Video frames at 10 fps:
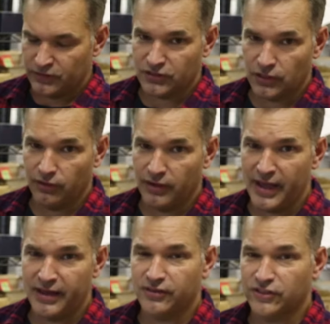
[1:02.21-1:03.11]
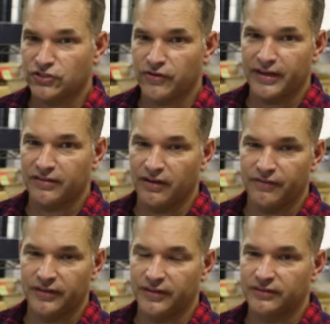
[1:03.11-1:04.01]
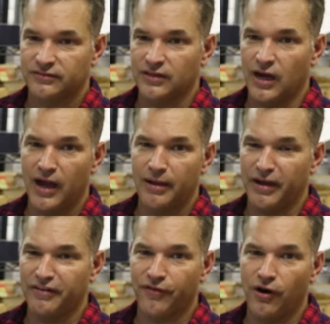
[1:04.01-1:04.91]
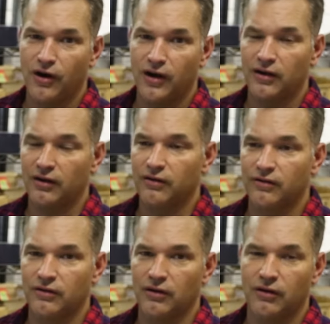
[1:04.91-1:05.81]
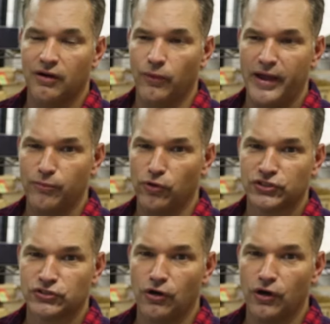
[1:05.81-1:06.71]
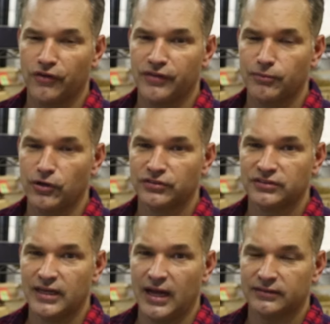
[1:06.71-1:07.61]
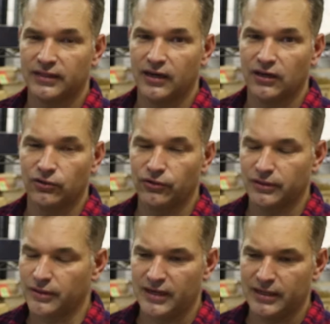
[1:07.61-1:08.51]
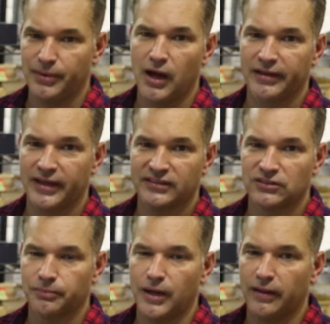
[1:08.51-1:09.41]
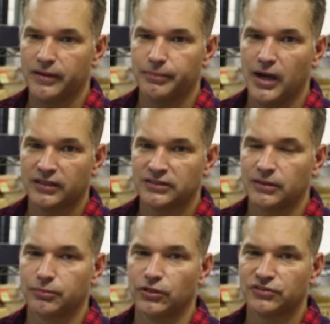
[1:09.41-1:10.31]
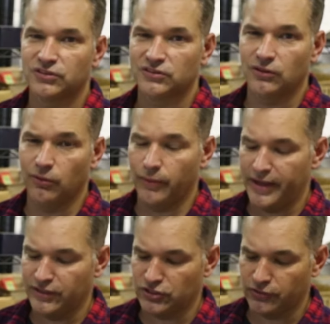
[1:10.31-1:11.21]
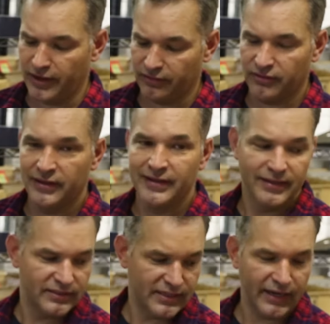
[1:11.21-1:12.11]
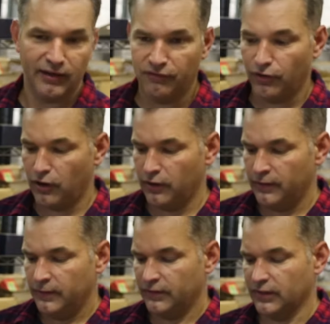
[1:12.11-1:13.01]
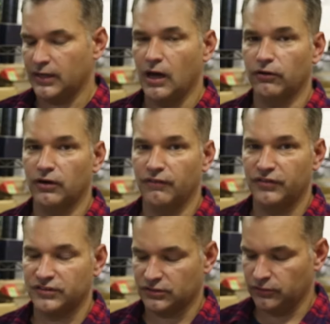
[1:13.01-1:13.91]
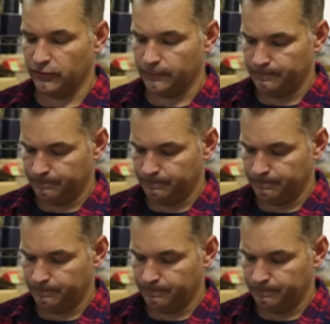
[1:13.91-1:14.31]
So the strength of it. It's high, by far way more stronger than most out there, including any polyester, polyepoxy. It blows it away in strength. Second of all, the color of this glue.